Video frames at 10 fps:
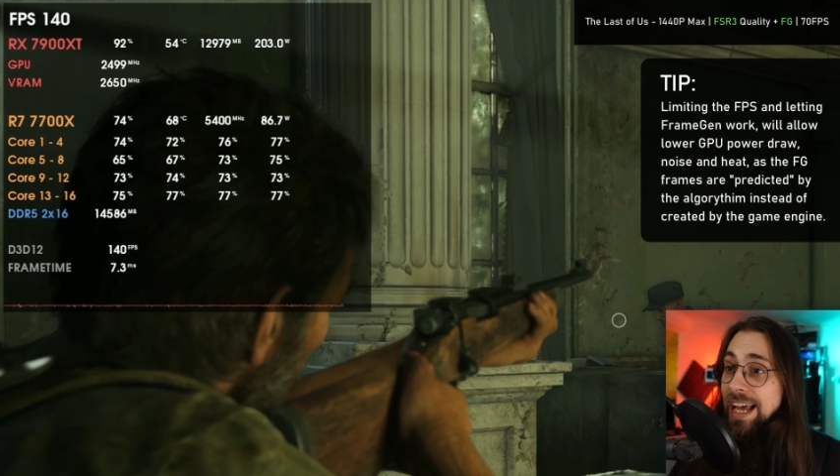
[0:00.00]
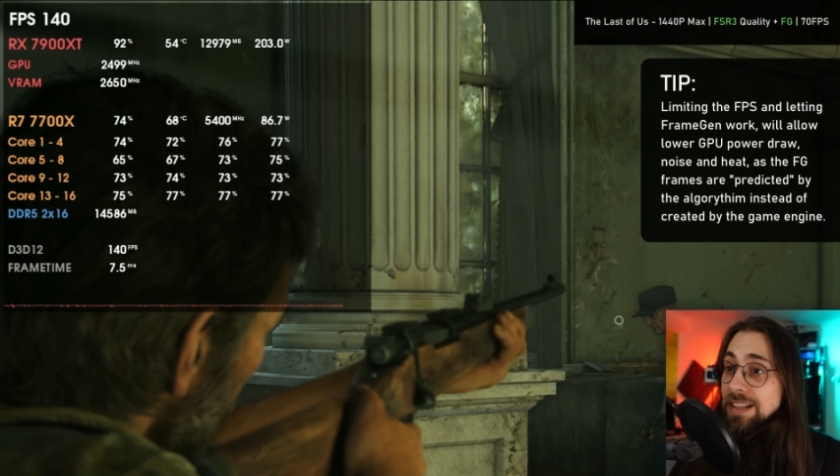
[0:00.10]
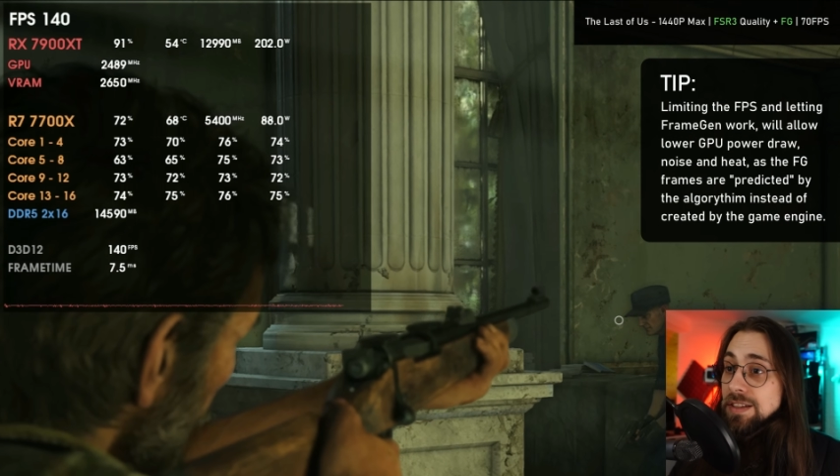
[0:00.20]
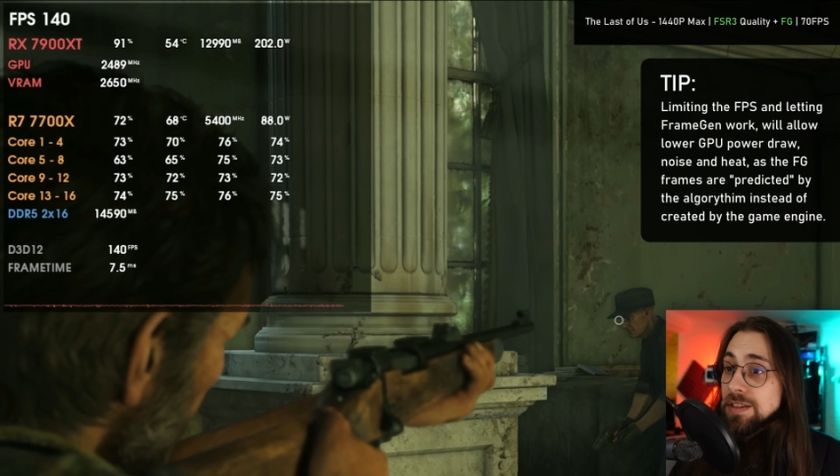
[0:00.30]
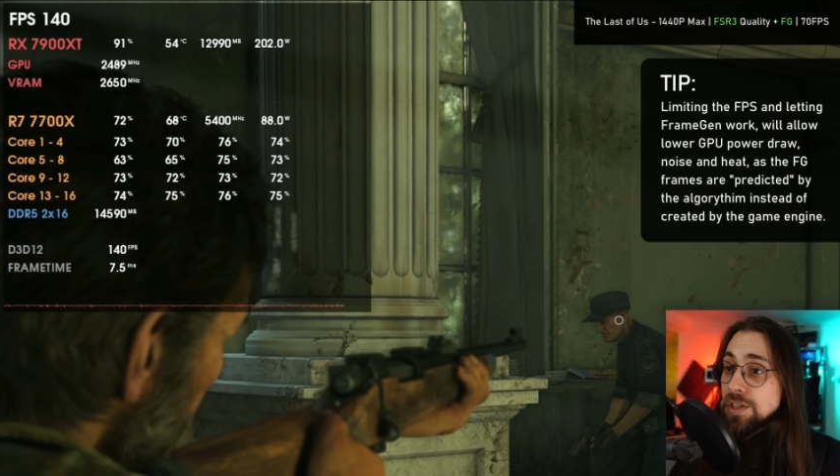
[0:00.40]
at
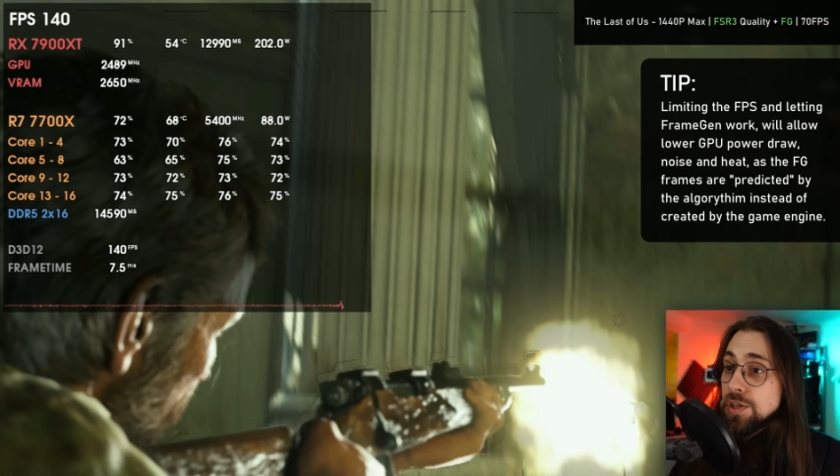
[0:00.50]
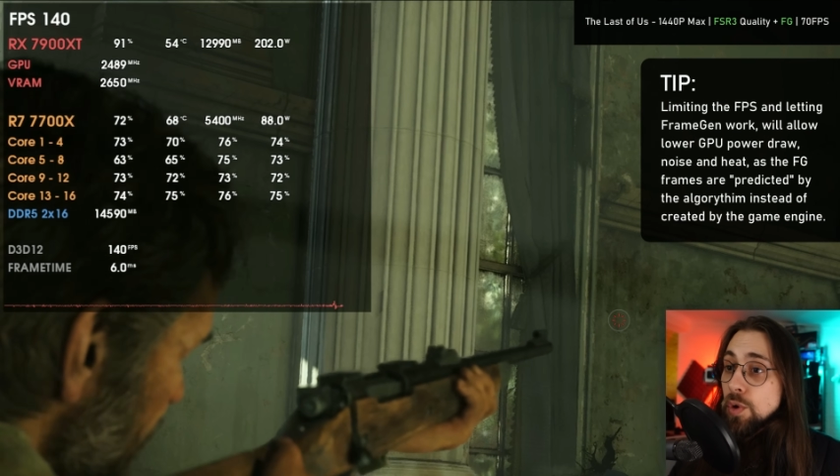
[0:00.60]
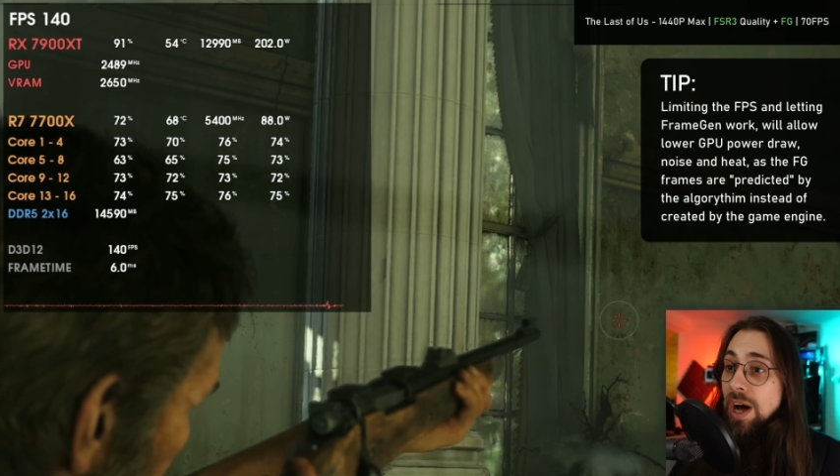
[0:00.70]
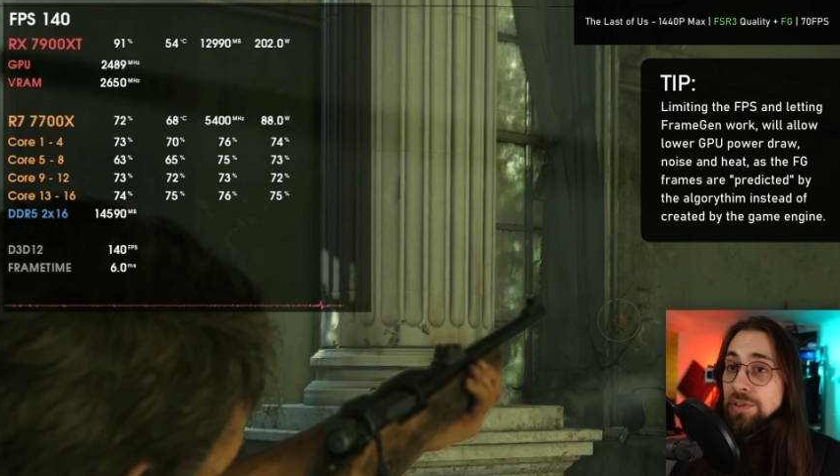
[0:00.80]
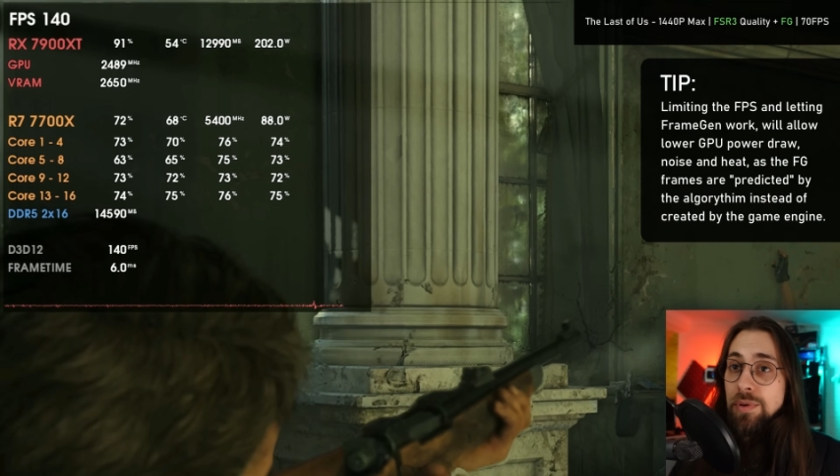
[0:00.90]

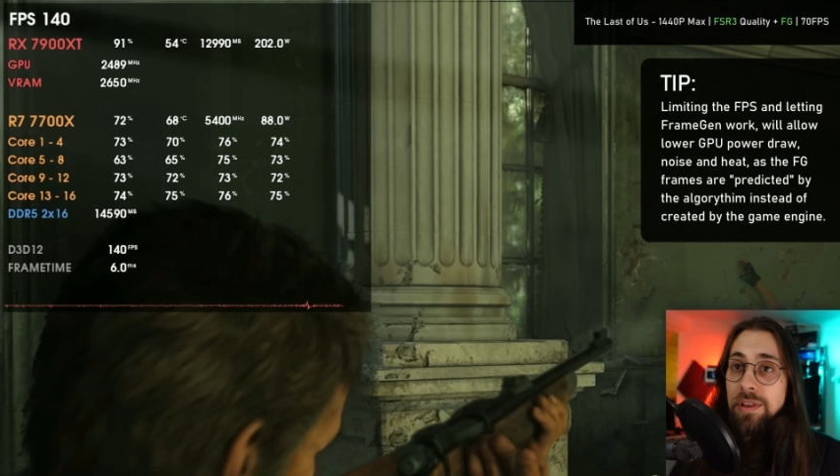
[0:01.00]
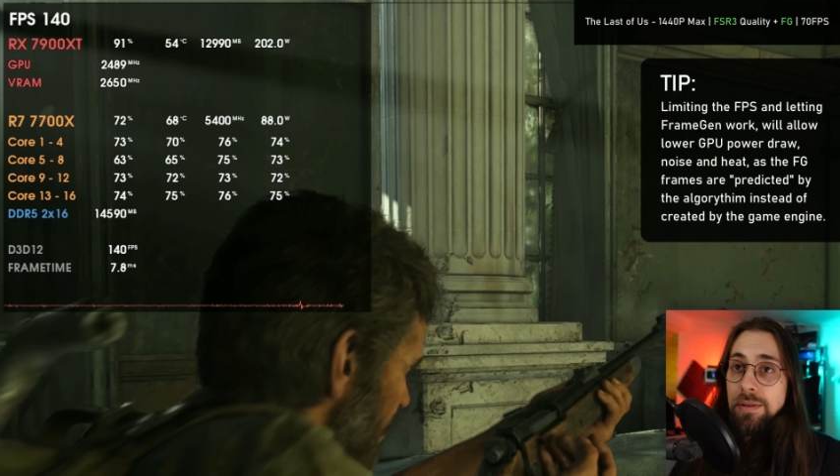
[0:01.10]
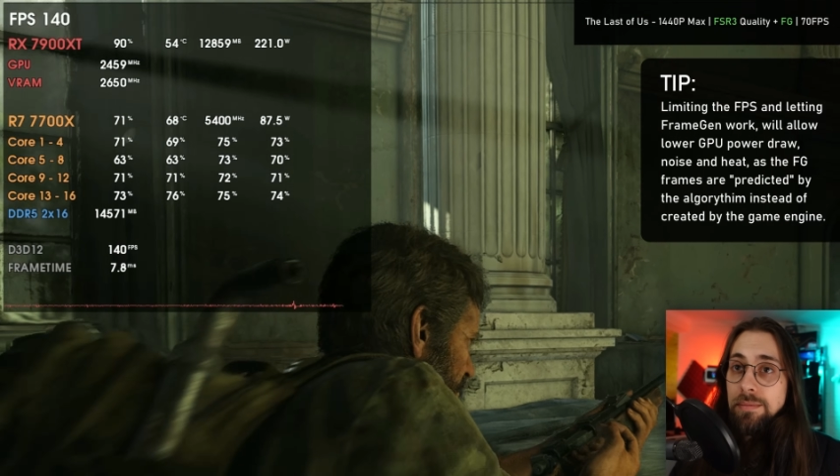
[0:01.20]
200